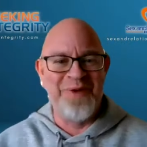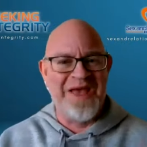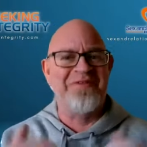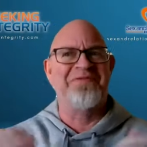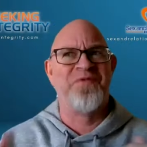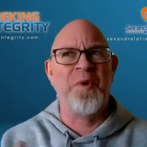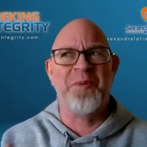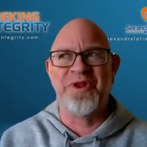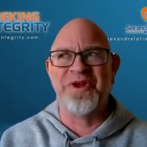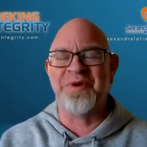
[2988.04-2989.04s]
you know, we have a
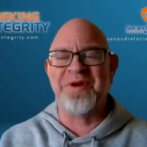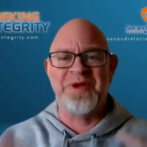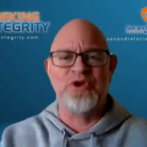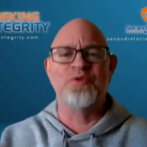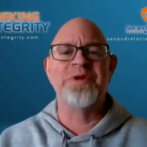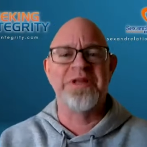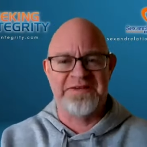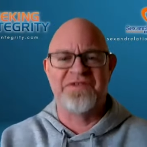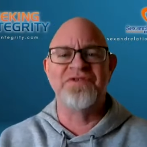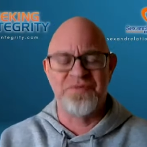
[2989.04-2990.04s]
formal agreement, you will
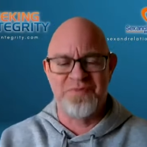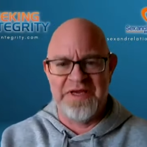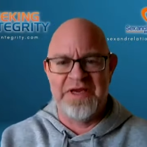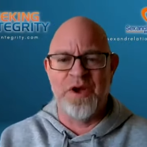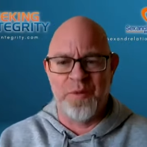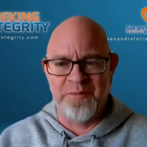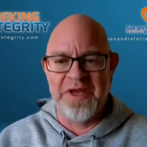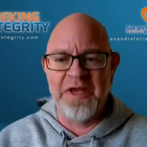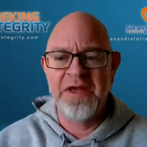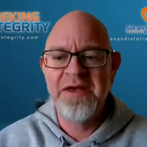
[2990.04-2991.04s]
listen to me and help
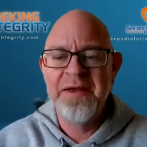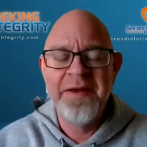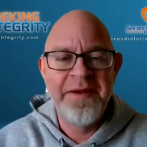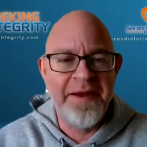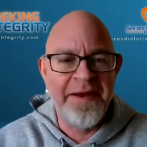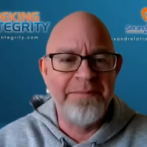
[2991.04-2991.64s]
me.